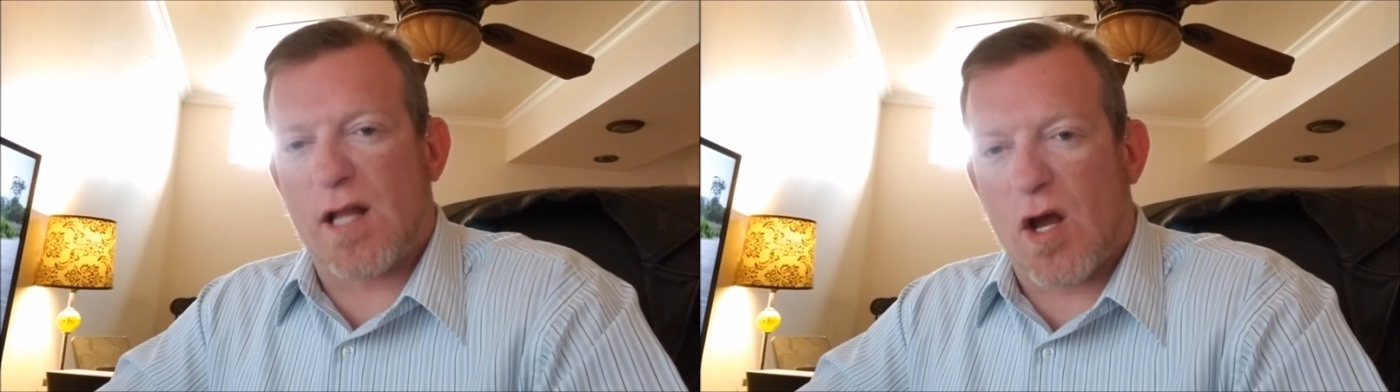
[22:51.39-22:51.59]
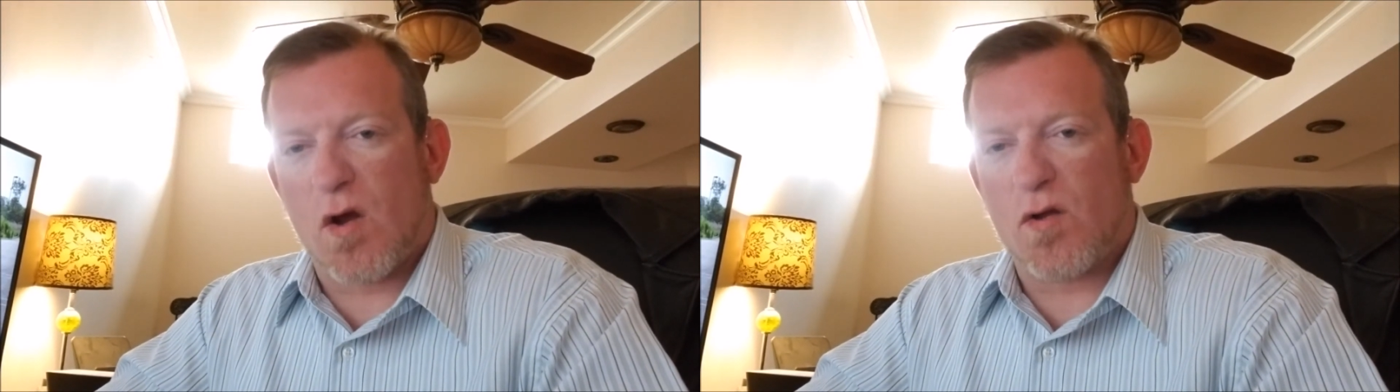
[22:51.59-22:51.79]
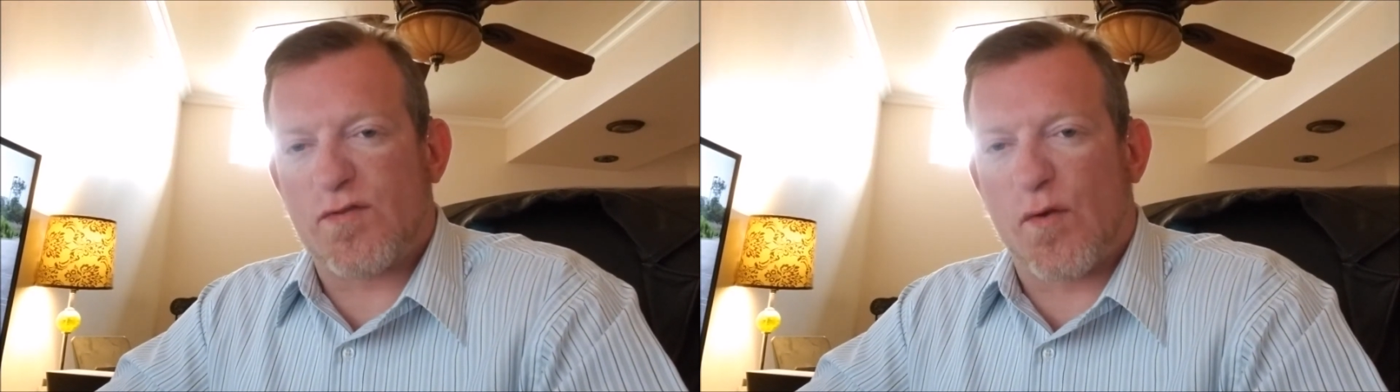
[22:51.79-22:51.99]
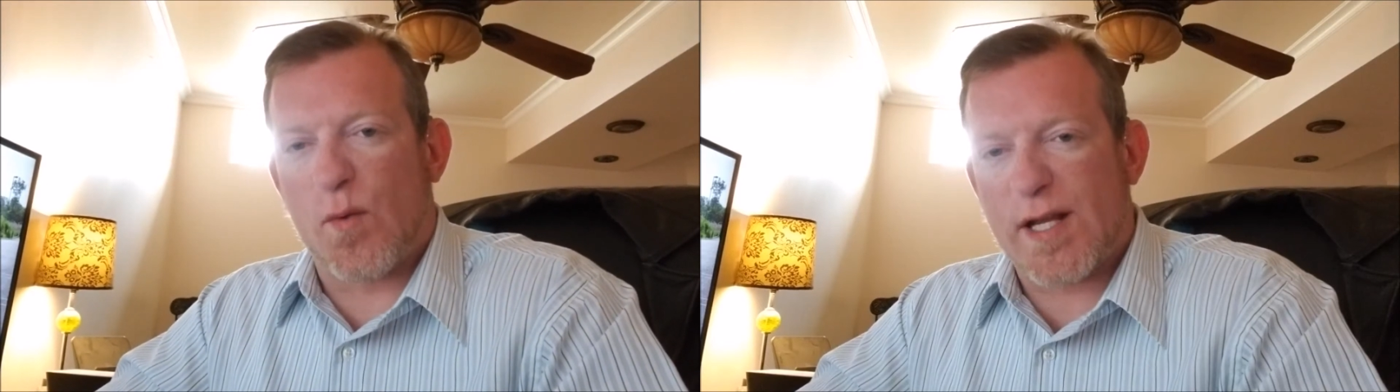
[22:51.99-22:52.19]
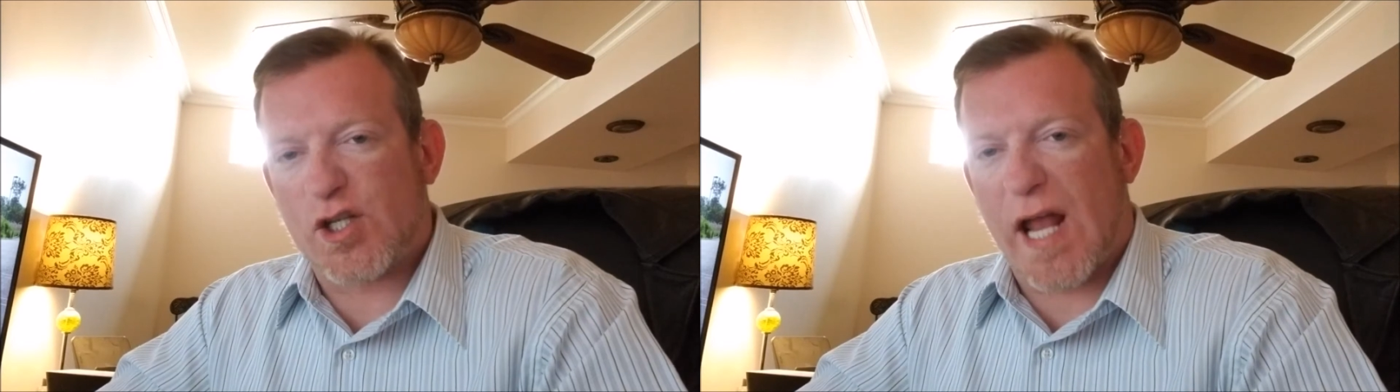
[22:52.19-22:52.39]
loans for
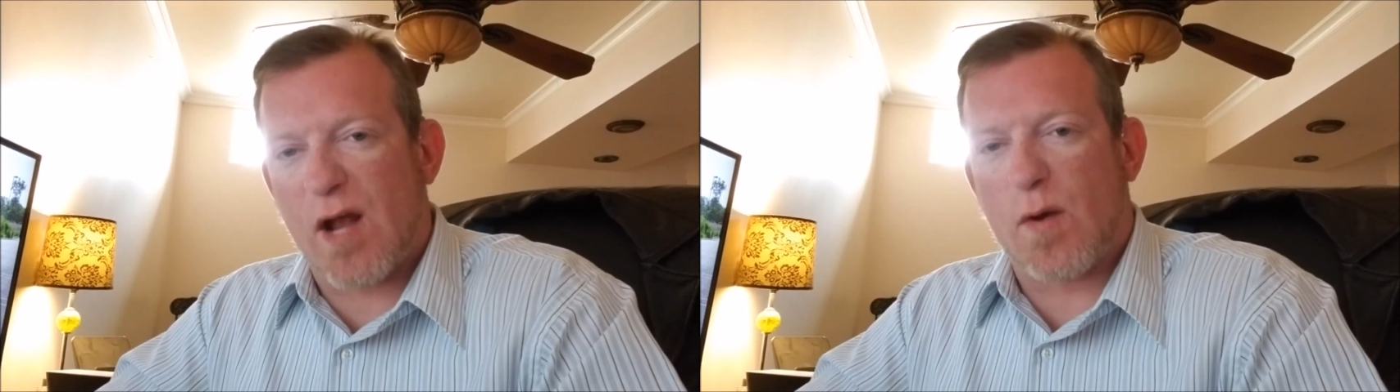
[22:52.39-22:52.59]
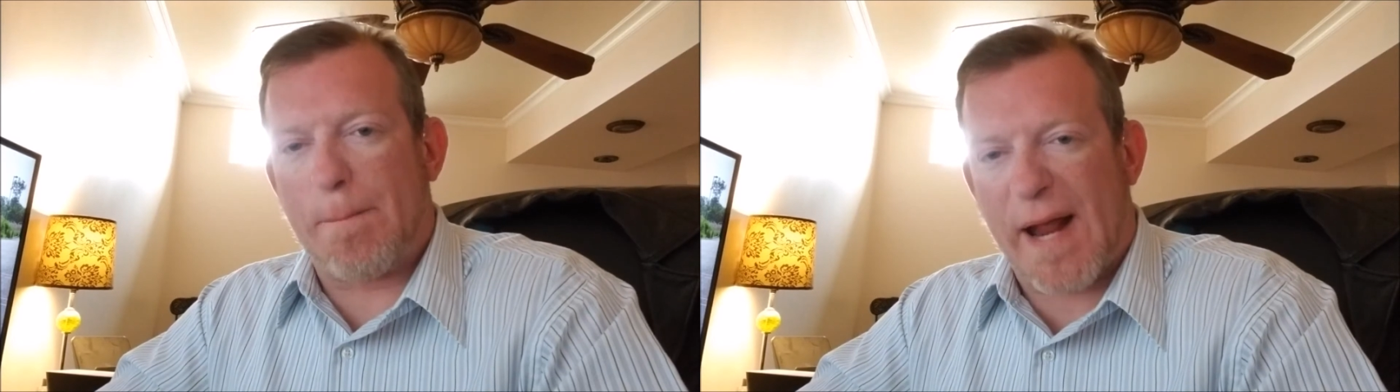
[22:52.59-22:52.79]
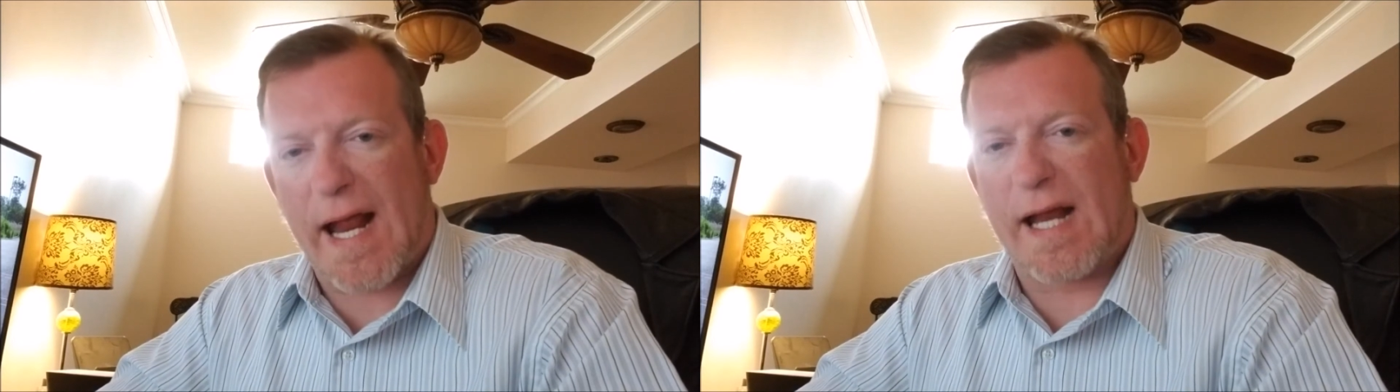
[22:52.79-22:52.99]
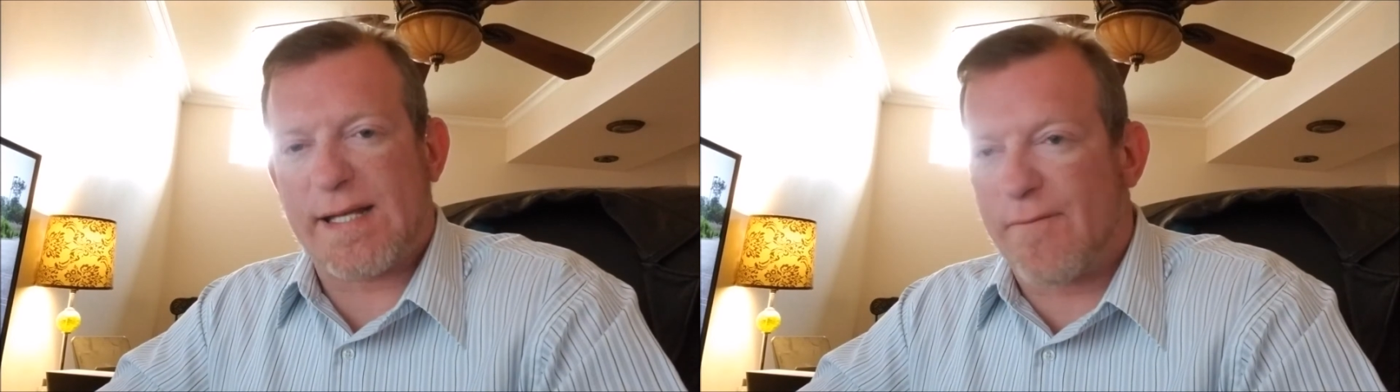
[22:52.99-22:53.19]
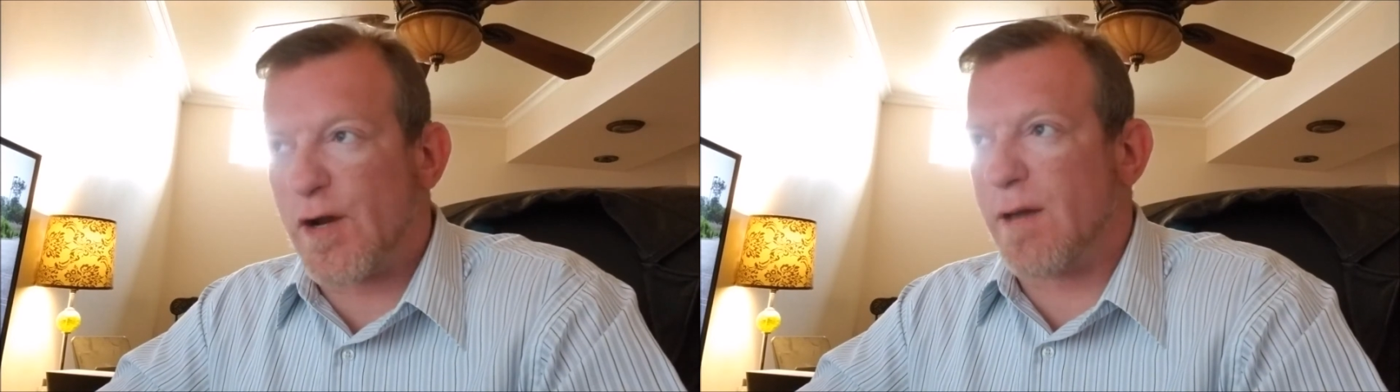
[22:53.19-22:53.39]
which they were paid
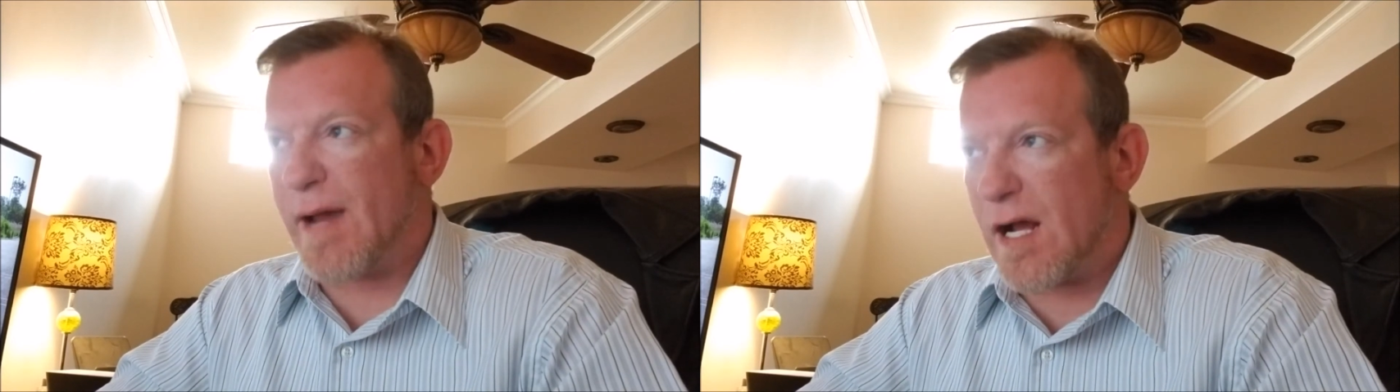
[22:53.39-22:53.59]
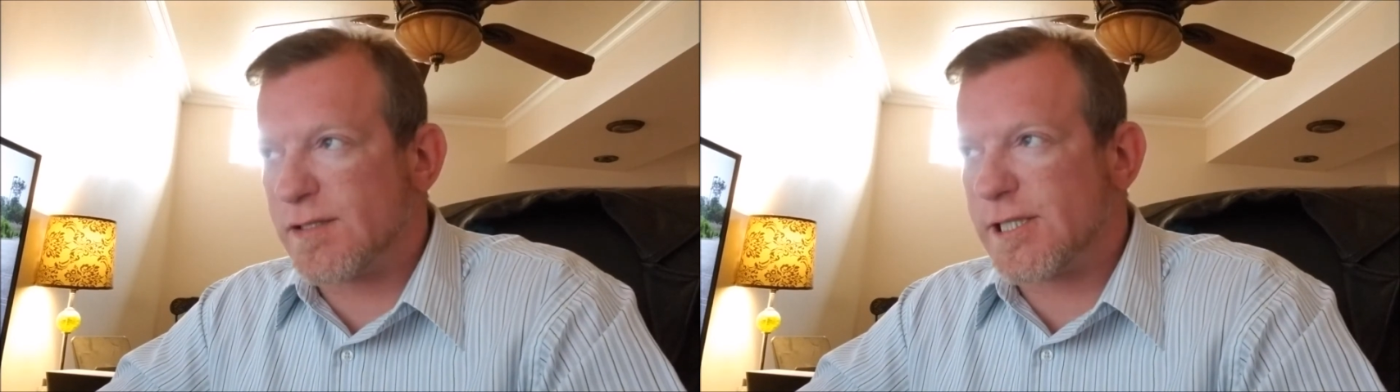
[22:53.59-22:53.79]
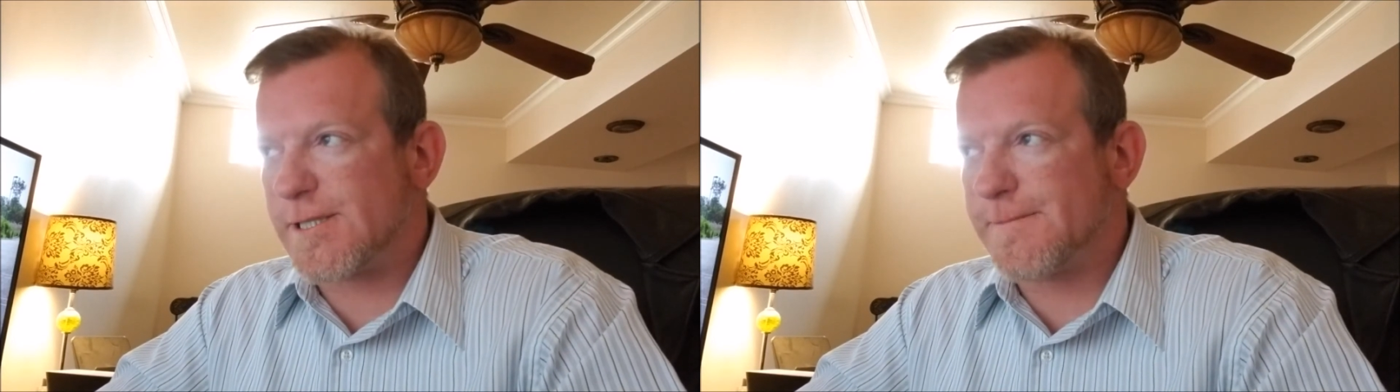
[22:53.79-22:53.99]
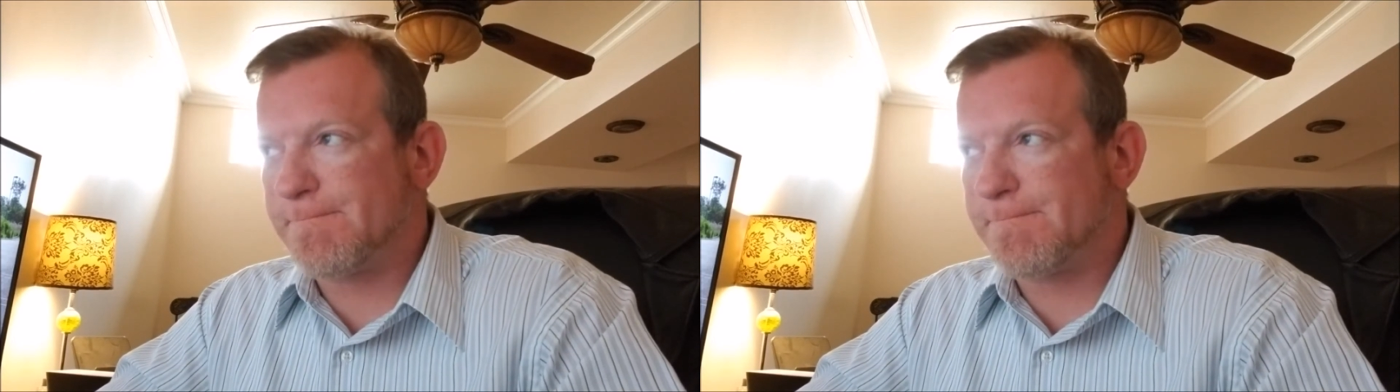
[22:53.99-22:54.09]
different amounts,